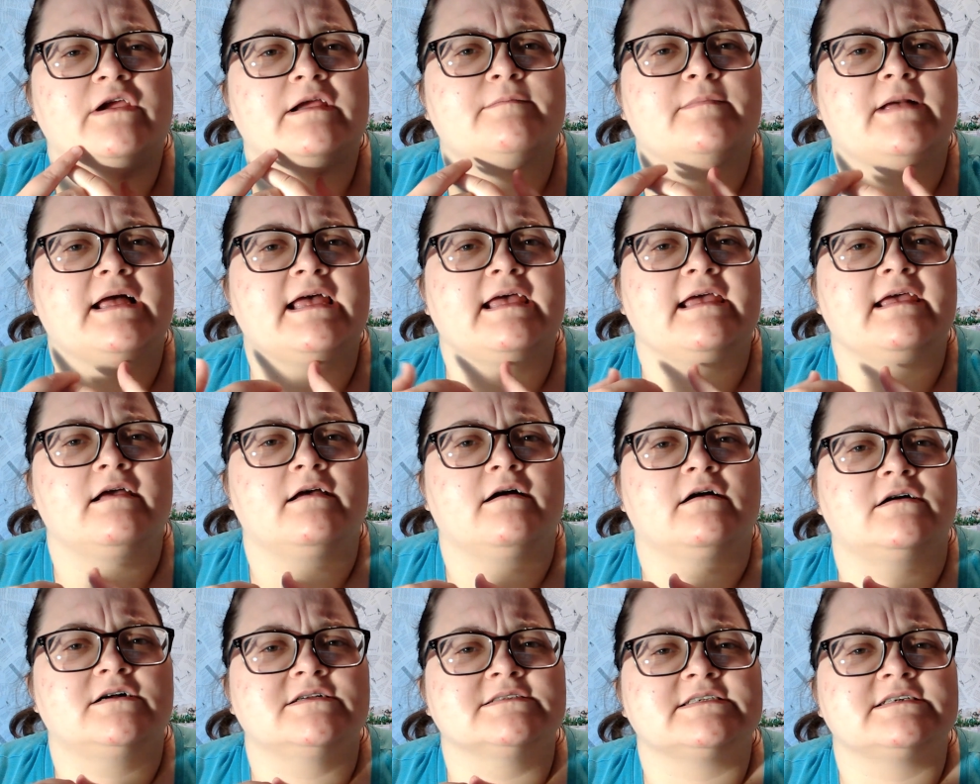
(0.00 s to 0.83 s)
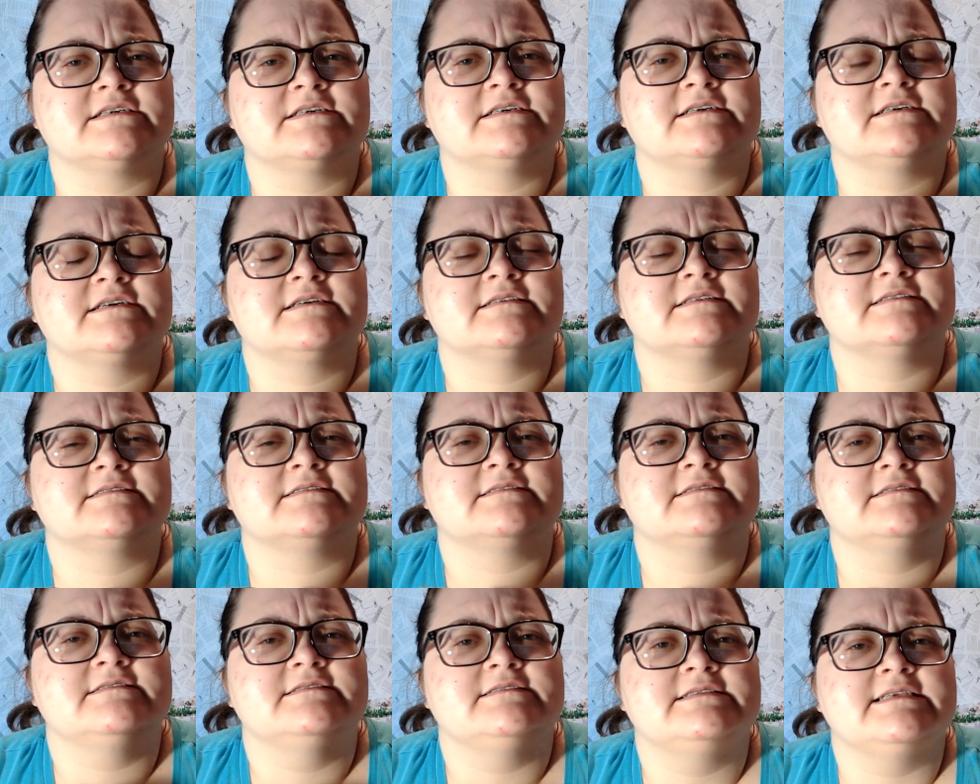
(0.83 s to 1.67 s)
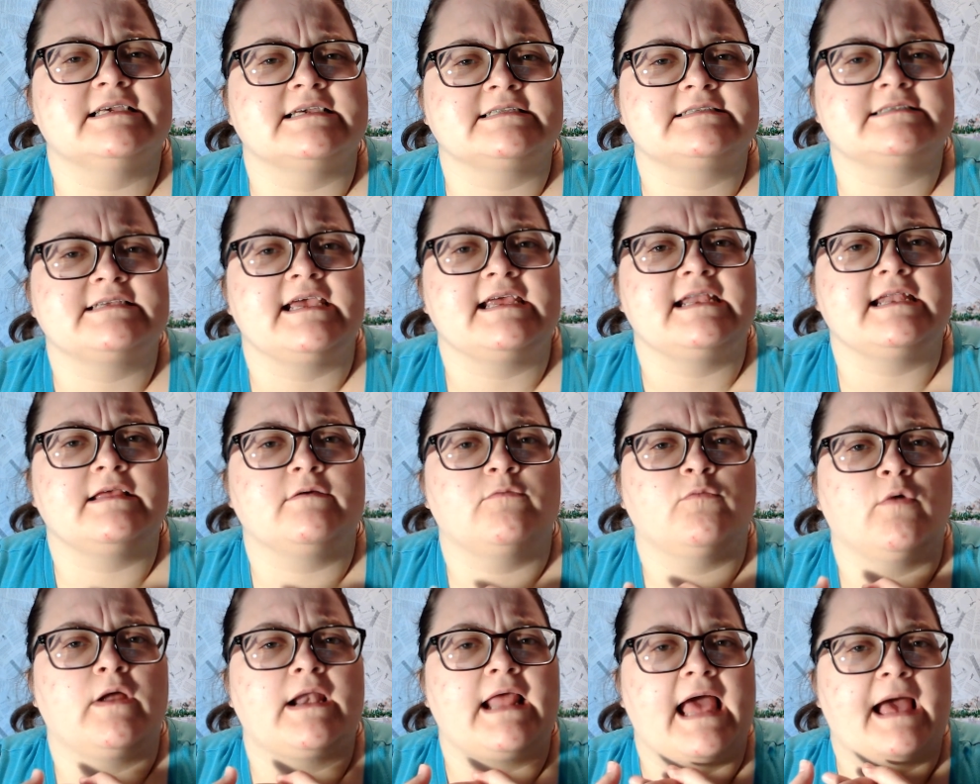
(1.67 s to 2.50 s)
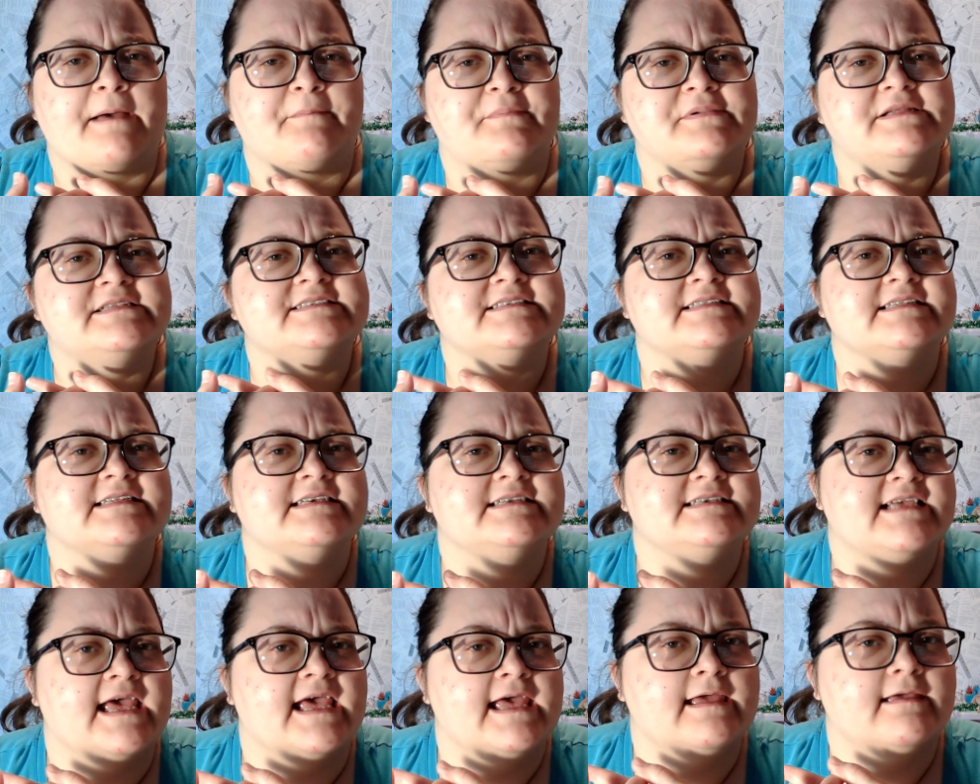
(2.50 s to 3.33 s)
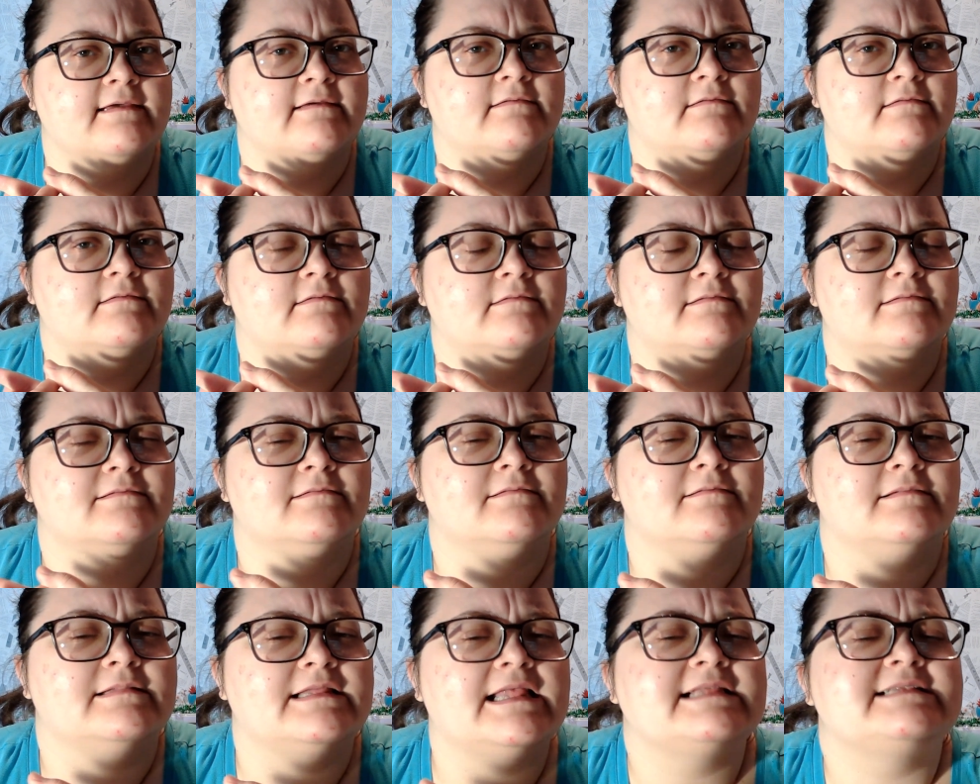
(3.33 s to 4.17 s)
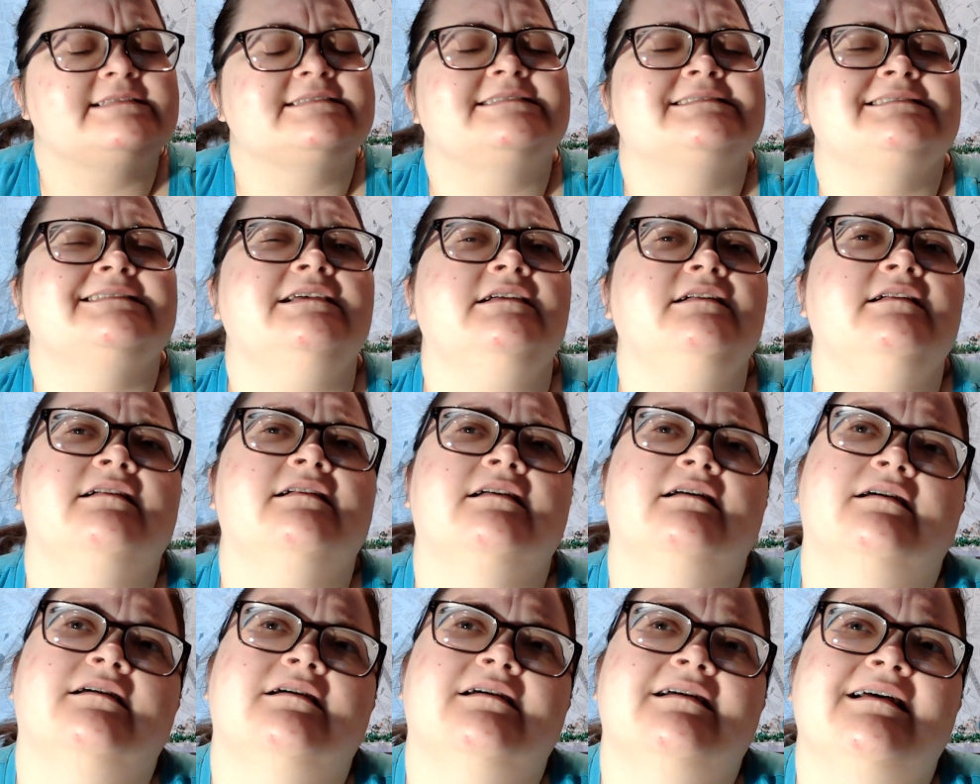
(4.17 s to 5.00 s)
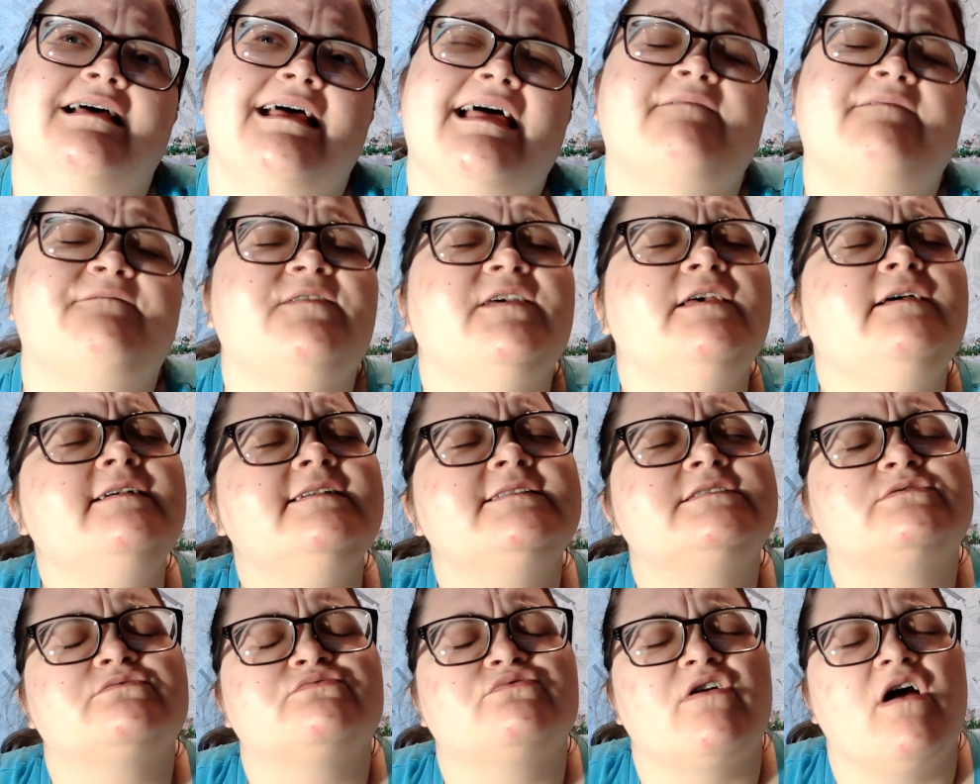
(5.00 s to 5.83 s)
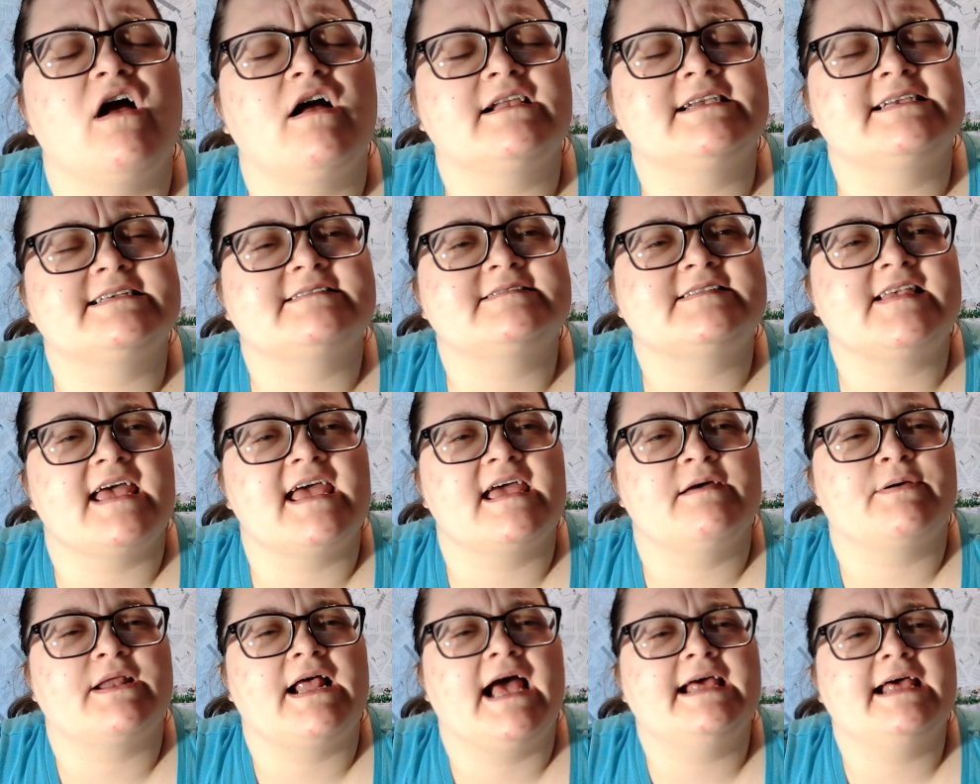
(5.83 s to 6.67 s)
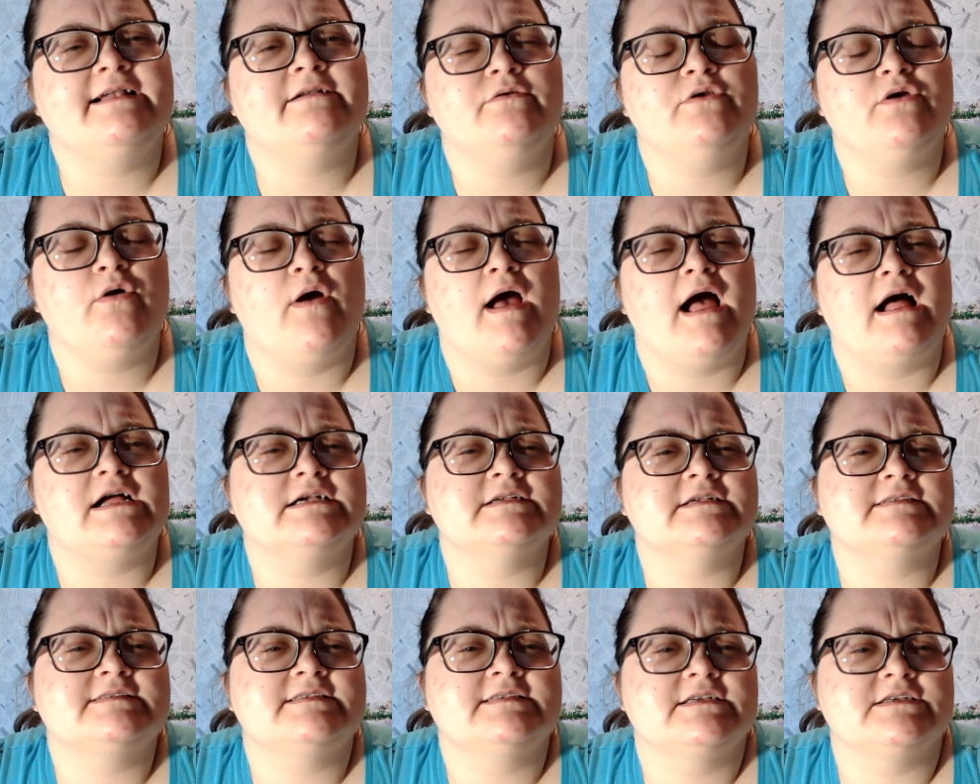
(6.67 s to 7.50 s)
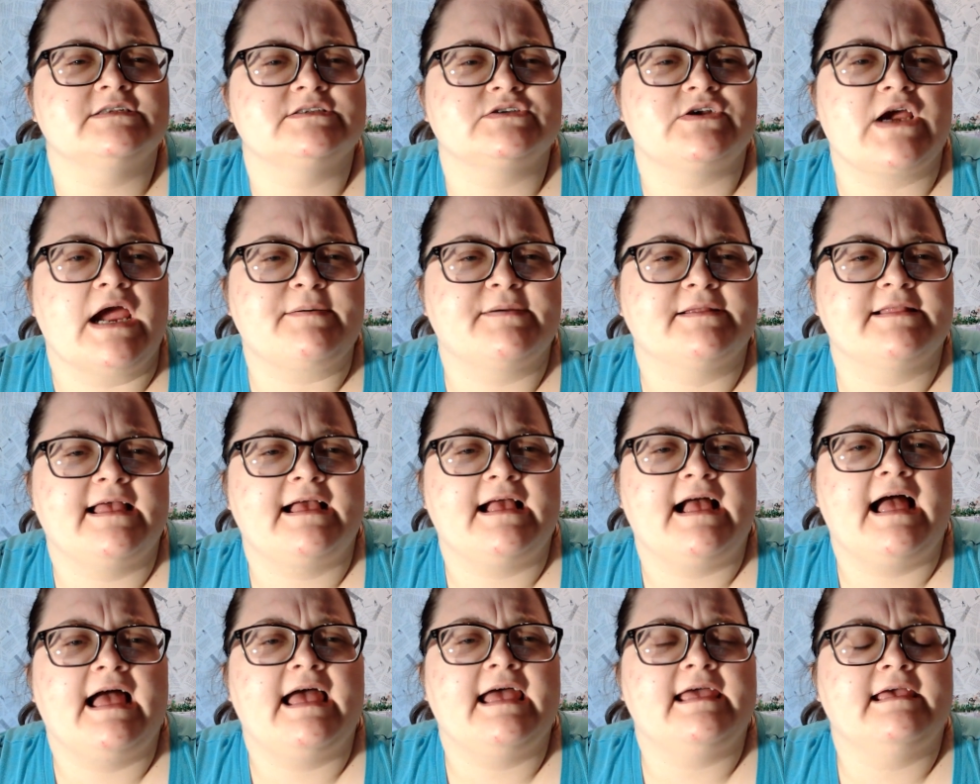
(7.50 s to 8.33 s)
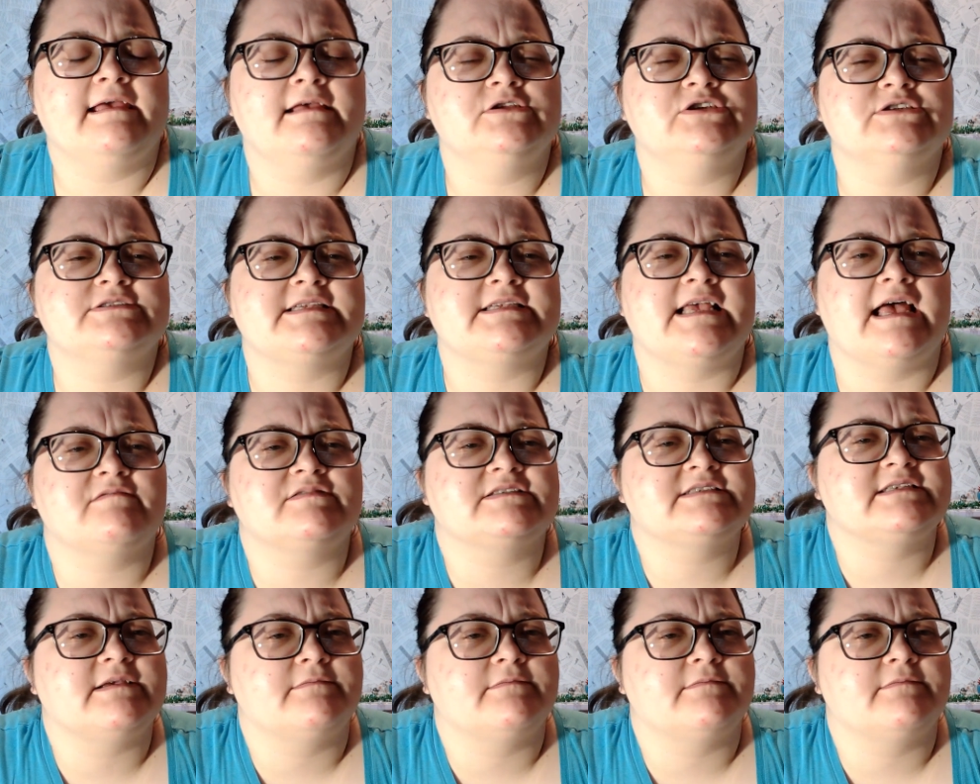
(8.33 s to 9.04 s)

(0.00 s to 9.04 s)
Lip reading: of my alters dictating what happens in the day. That's still, that feels wrong to say, but I don't know how else to describe it. Like, I just have